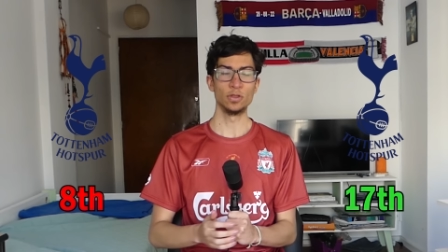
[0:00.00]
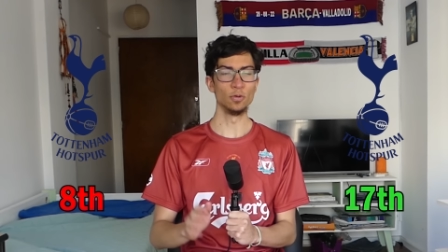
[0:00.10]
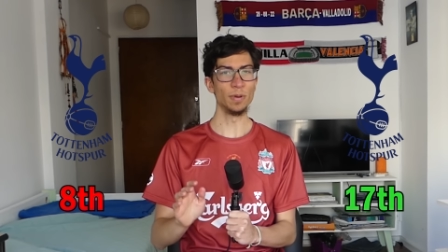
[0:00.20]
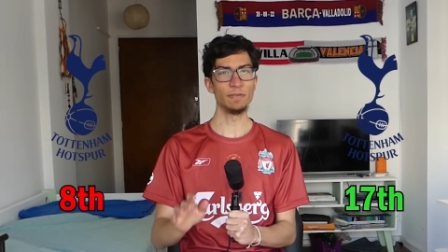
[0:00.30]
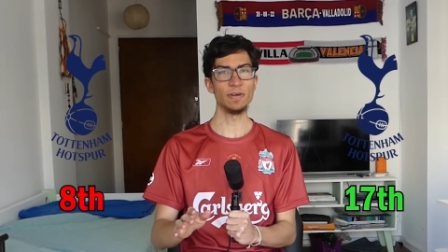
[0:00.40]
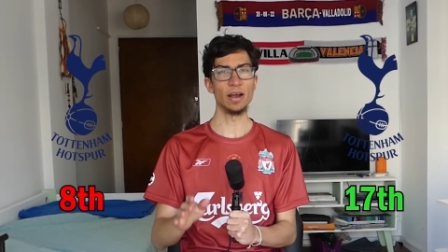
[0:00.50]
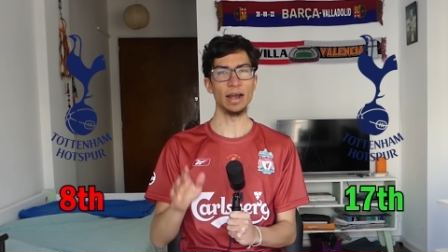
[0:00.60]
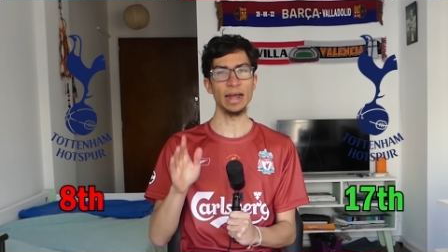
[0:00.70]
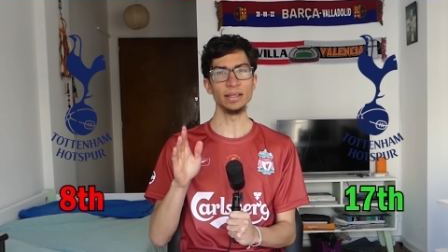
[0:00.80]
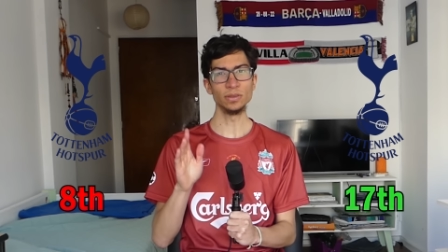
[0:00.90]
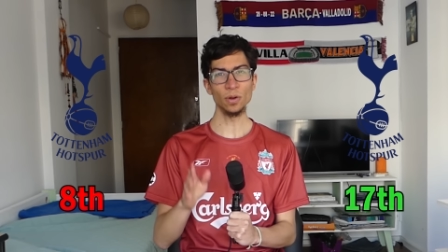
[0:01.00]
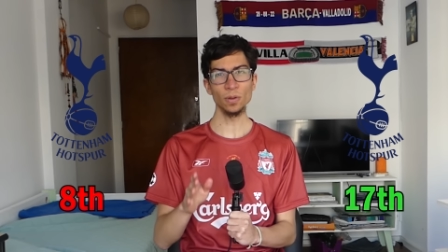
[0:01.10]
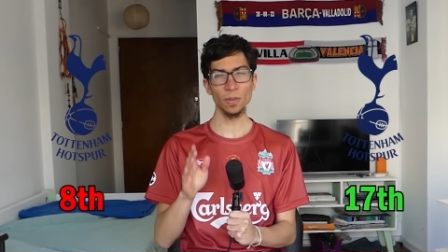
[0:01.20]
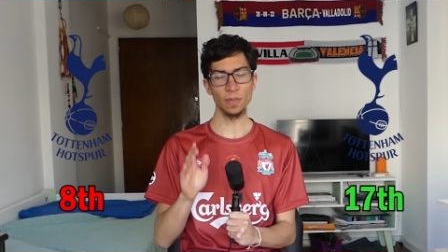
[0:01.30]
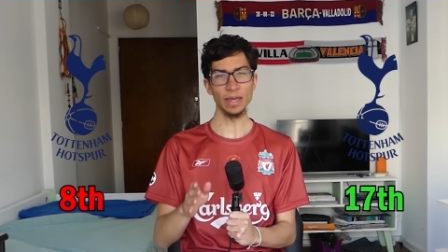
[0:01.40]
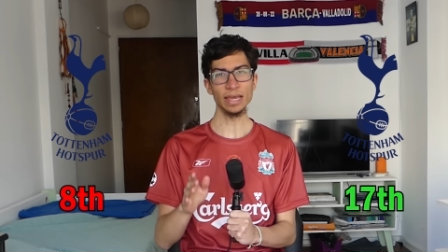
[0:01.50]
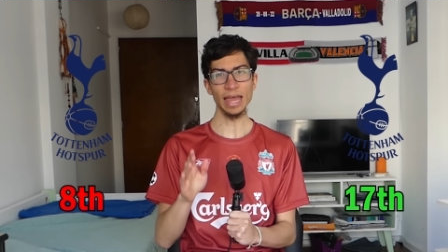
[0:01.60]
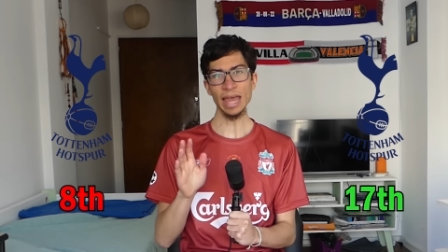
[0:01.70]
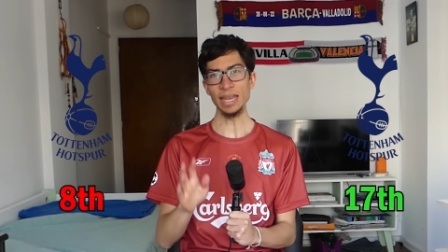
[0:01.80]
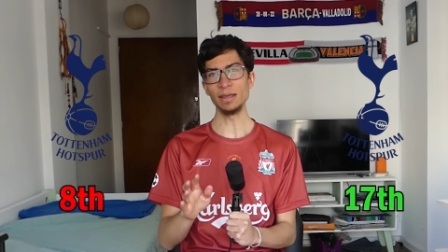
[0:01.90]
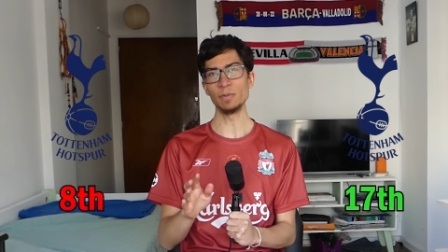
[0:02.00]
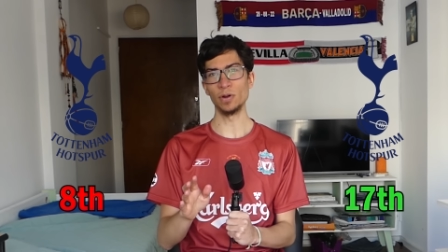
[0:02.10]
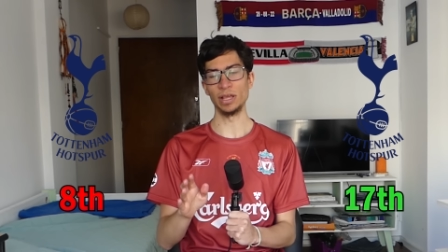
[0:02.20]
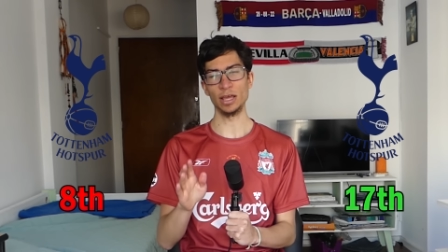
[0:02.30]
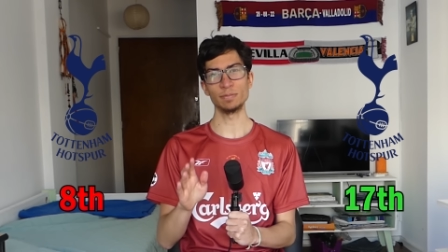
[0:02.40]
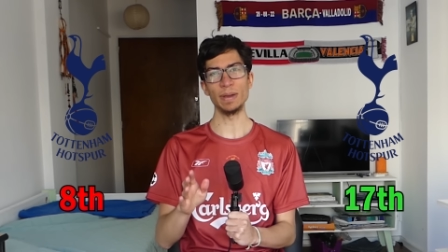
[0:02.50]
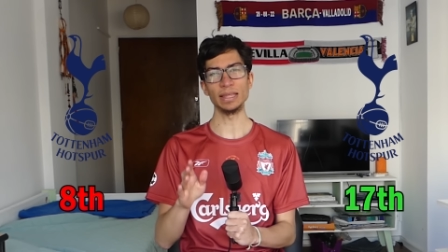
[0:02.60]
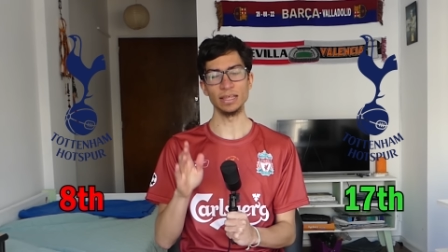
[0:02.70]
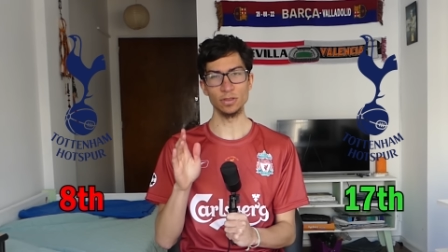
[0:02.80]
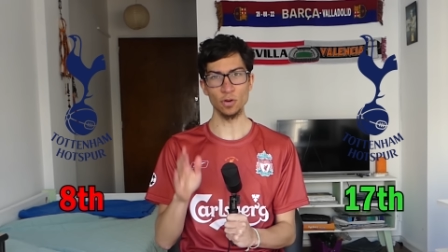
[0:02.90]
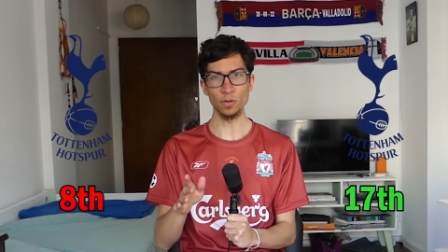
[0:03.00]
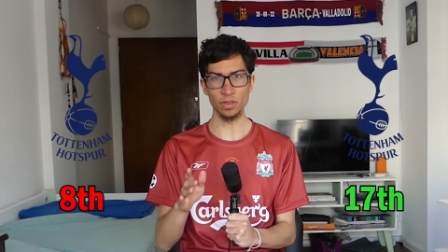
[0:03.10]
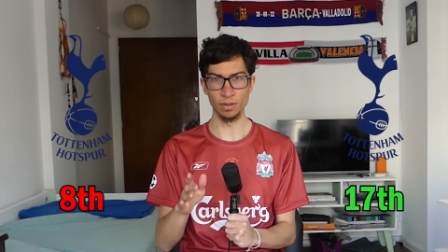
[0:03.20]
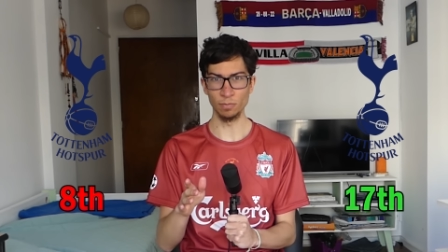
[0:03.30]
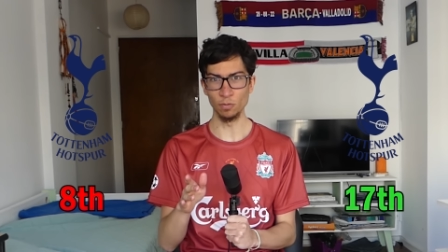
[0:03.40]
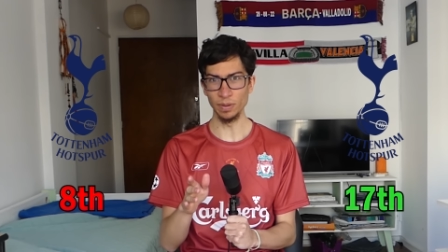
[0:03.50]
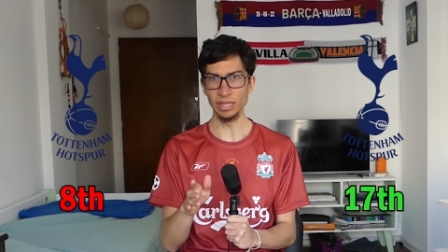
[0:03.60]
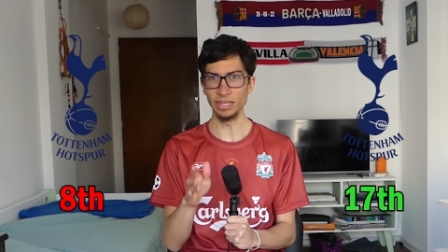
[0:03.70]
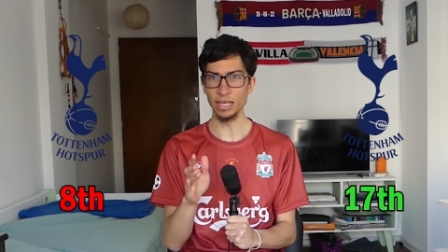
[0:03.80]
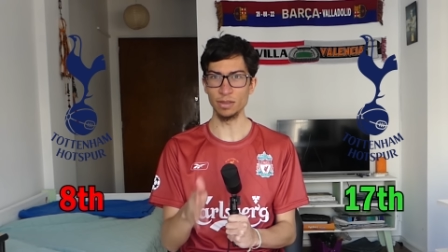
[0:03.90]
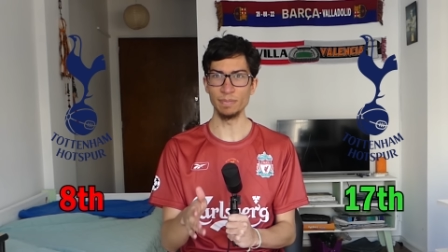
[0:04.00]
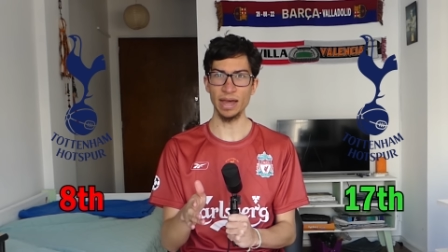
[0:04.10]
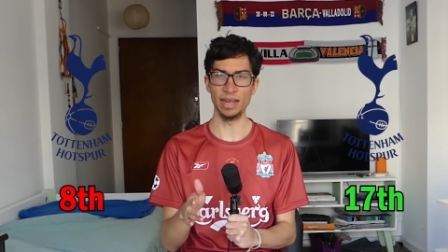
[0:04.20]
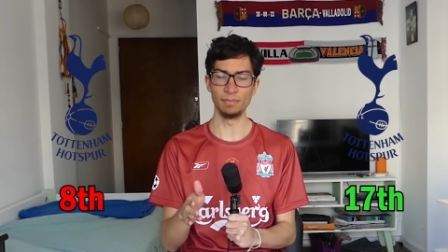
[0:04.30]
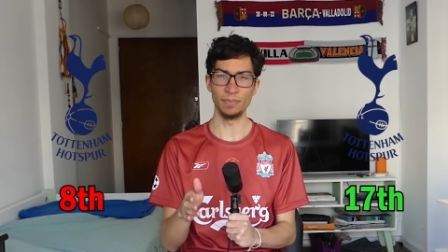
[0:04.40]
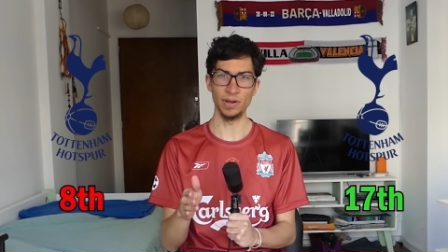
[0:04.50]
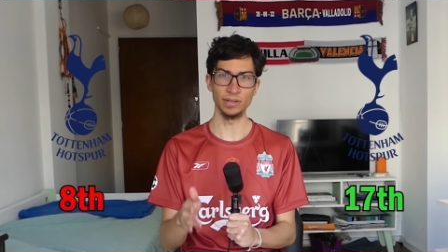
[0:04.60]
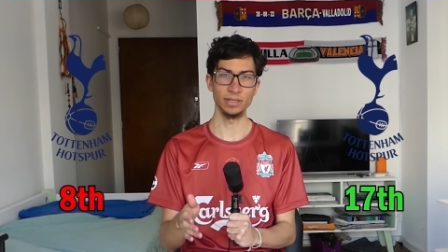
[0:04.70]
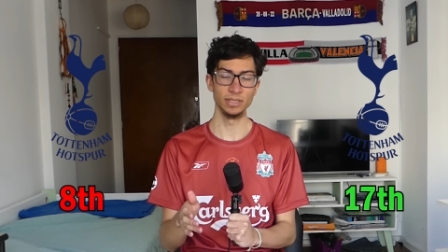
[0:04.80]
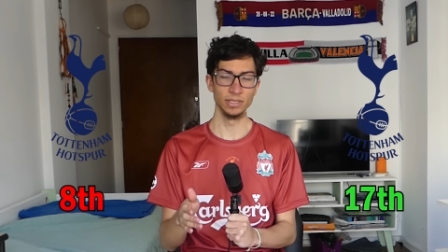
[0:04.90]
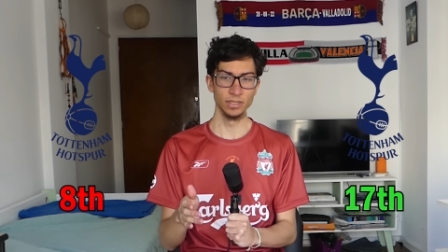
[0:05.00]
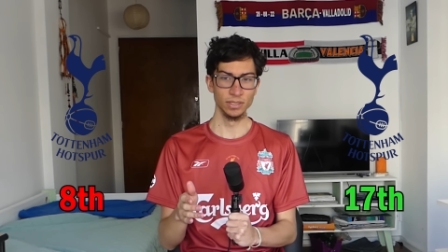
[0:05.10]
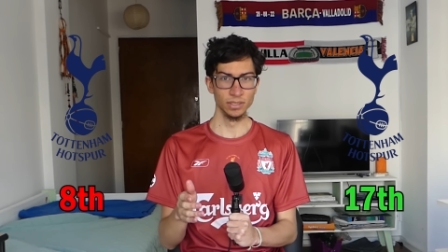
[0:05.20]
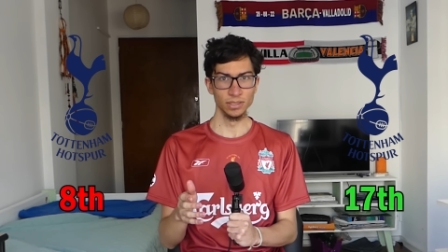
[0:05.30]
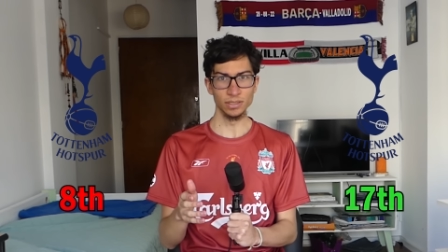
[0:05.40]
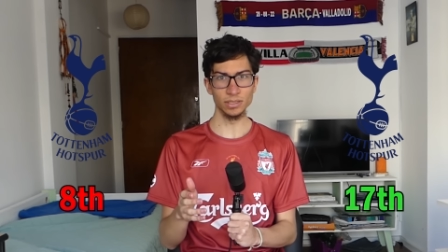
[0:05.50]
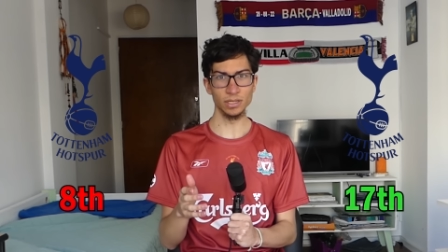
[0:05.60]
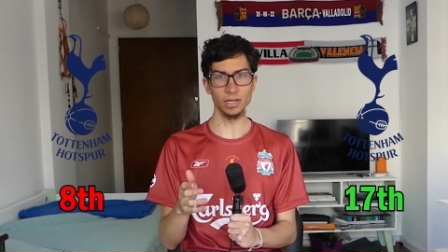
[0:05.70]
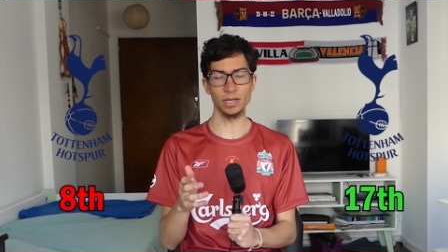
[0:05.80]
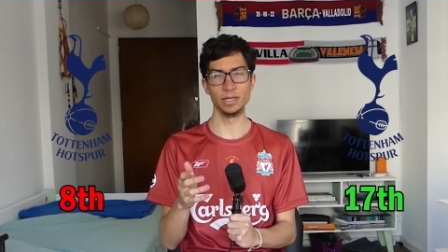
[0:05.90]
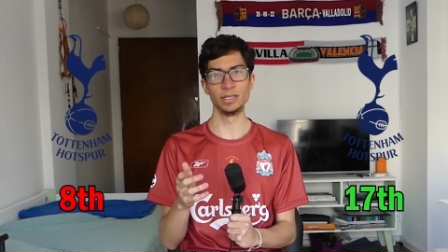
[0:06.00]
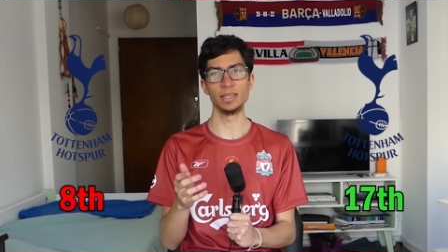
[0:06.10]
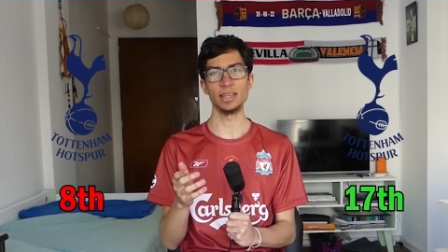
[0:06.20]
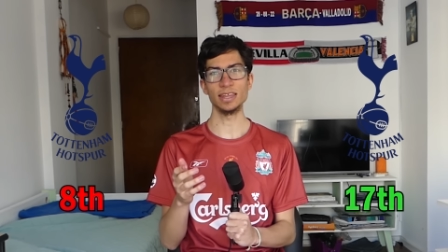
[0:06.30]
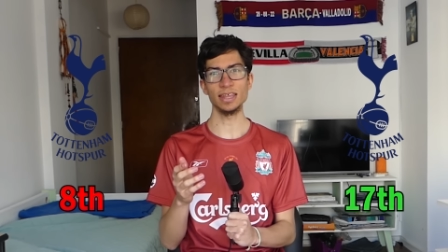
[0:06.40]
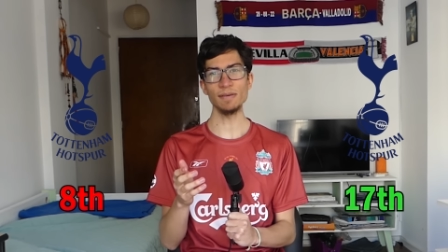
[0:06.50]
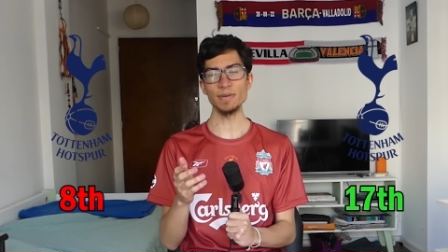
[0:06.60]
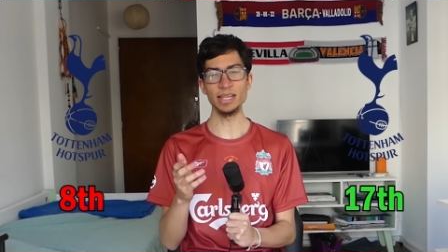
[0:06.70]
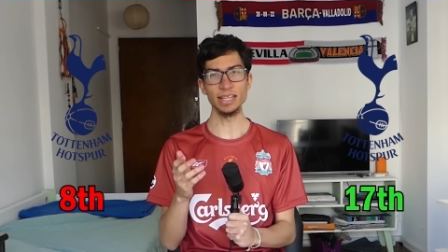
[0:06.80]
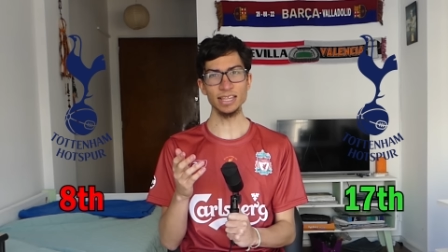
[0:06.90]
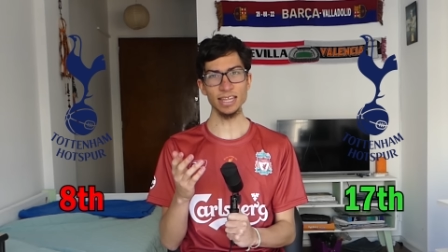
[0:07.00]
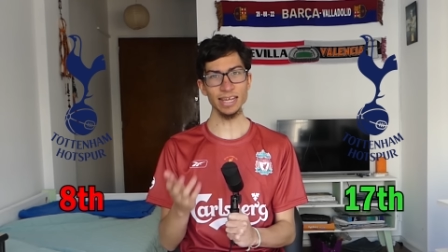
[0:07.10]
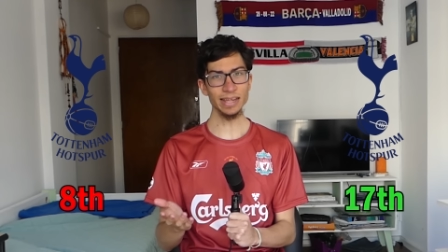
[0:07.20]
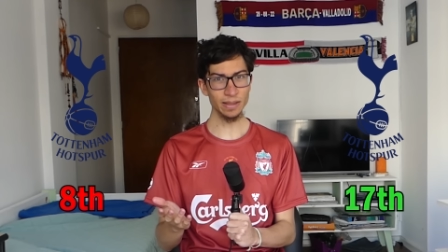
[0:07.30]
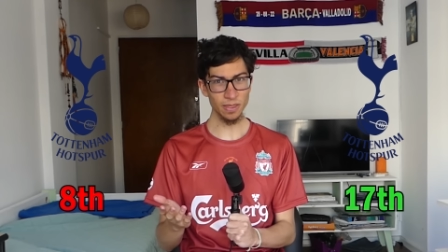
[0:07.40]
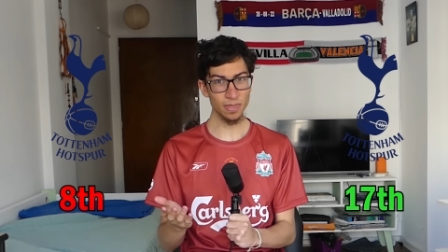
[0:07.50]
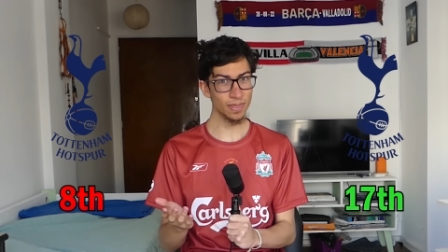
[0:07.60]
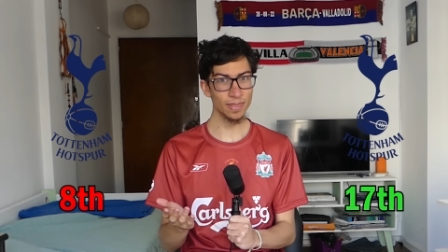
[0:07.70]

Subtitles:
To be fair, I don't think anybody expected Tottenham to be this bad, but 17th!